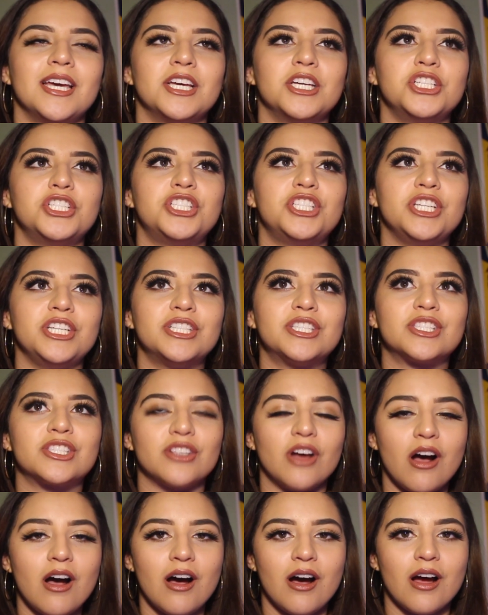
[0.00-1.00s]
she
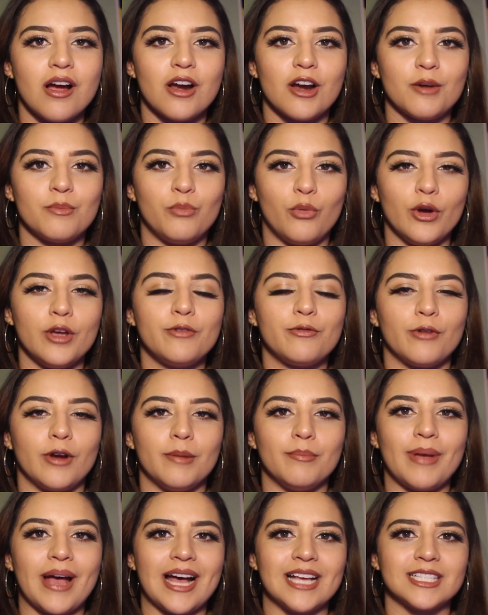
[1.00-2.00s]
saw her
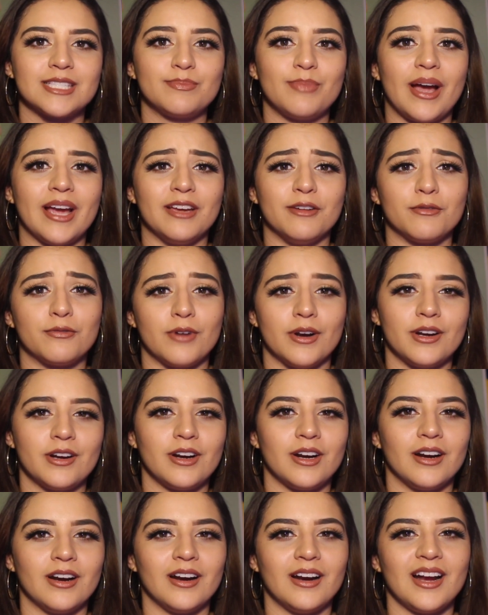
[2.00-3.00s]
boyfriend pass by in front
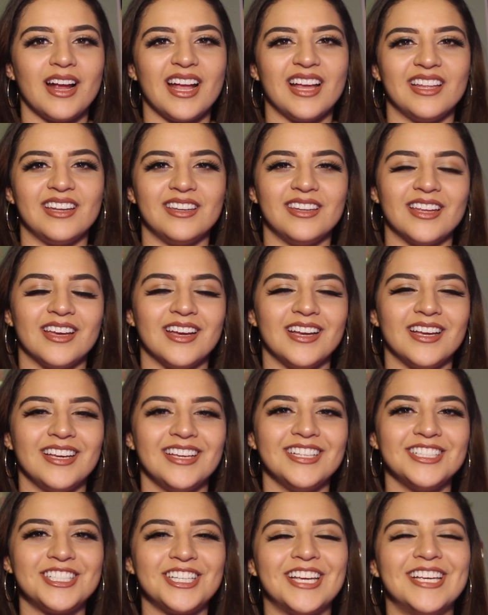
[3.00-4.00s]
of her. And
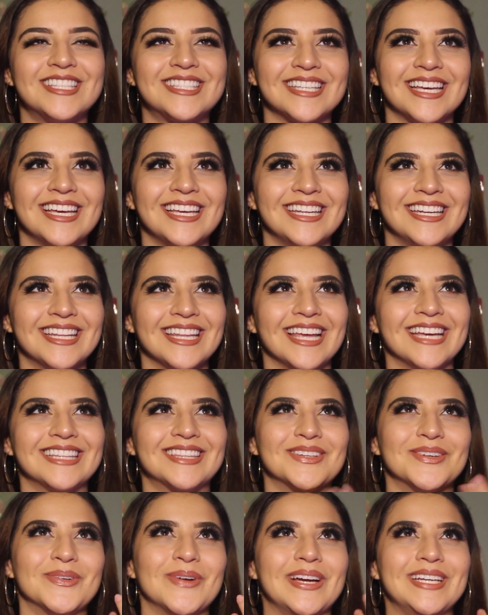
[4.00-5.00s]
she said, like,
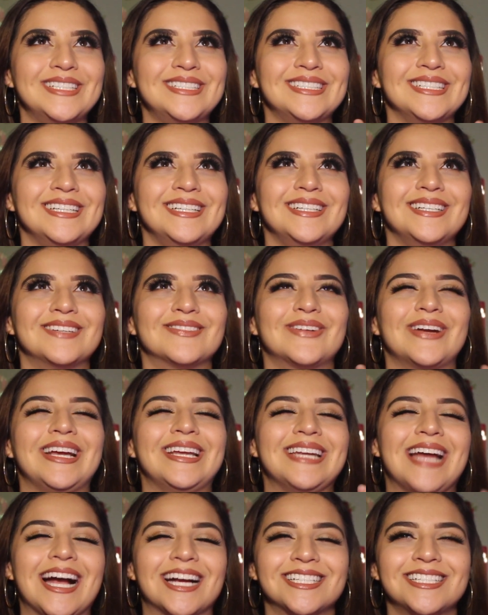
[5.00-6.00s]
the way she
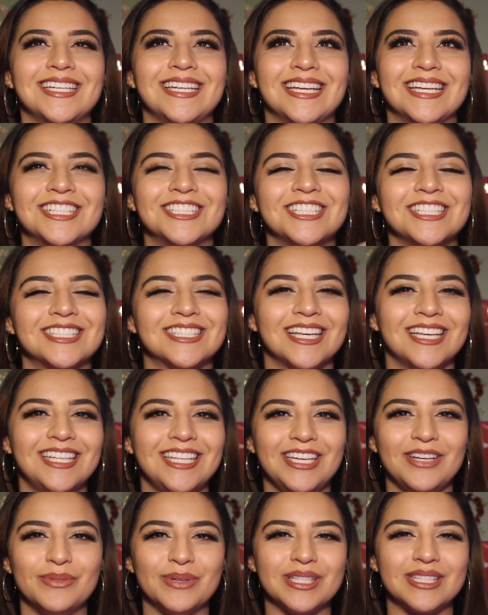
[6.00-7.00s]
reenacted it, she said
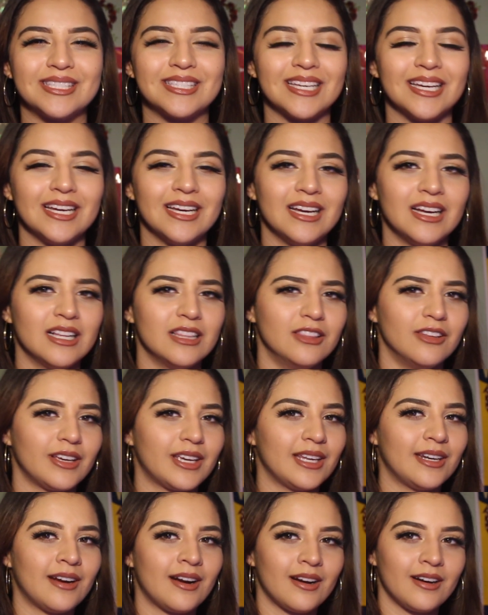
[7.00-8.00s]
he was
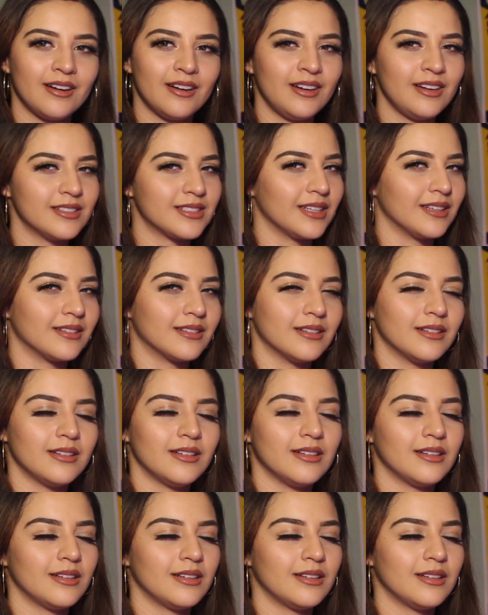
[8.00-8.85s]
looking at her and he's like,